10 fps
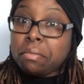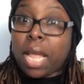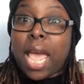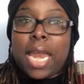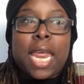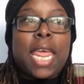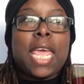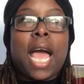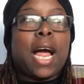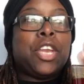and then
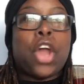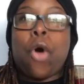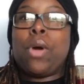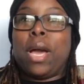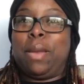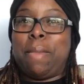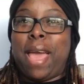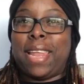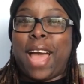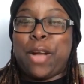he, a no good
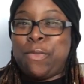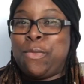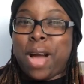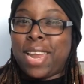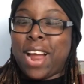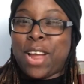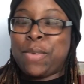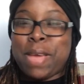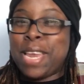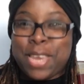man. Like, what
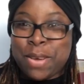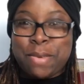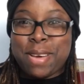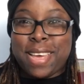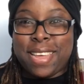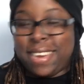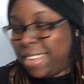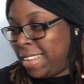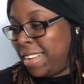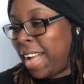are we doing?
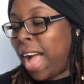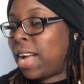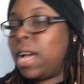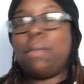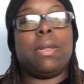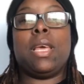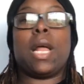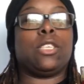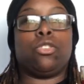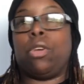I couldn't believe
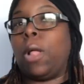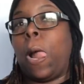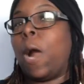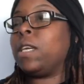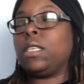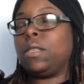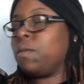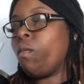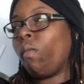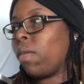that story, y'all. I
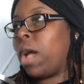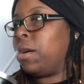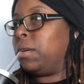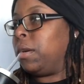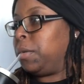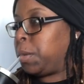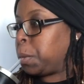don't know.